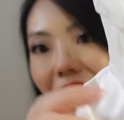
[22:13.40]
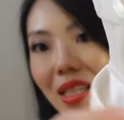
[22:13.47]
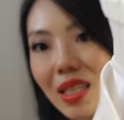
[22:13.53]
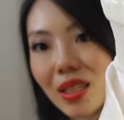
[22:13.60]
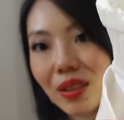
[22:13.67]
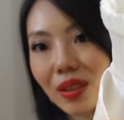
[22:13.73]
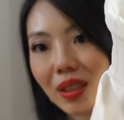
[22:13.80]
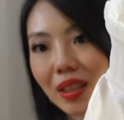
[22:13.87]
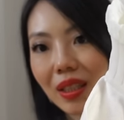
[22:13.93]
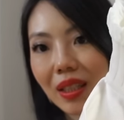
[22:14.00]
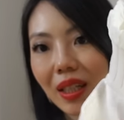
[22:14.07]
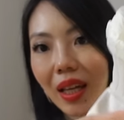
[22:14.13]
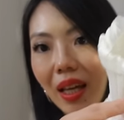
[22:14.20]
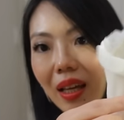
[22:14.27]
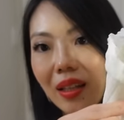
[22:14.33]
silk,
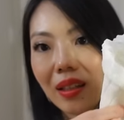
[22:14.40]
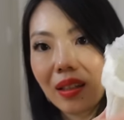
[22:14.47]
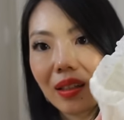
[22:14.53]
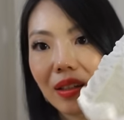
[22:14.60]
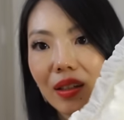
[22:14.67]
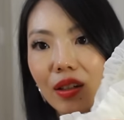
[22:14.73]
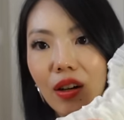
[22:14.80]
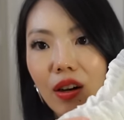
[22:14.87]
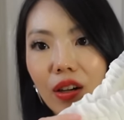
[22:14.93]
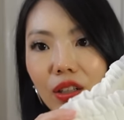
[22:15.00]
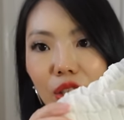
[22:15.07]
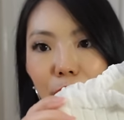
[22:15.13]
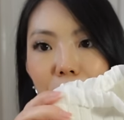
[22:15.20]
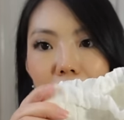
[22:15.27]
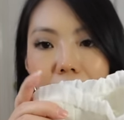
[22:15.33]
and the
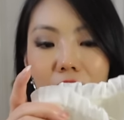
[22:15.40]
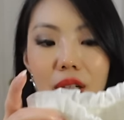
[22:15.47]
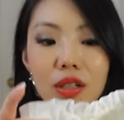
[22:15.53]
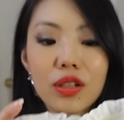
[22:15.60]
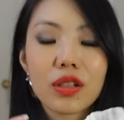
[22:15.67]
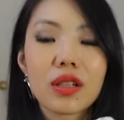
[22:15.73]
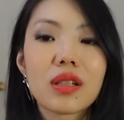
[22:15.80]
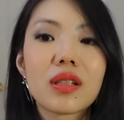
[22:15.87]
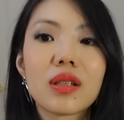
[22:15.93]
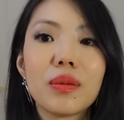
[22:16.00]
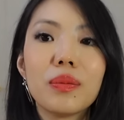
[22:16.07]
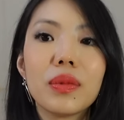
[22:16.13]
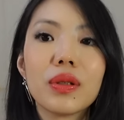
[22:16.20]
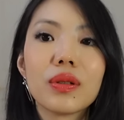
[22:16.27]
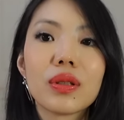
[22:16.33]
collar part is just the
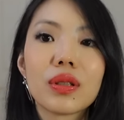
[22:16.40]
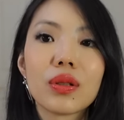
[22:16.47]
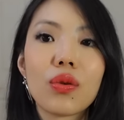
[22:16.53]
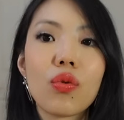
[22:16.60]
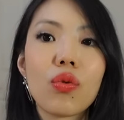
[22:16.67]
most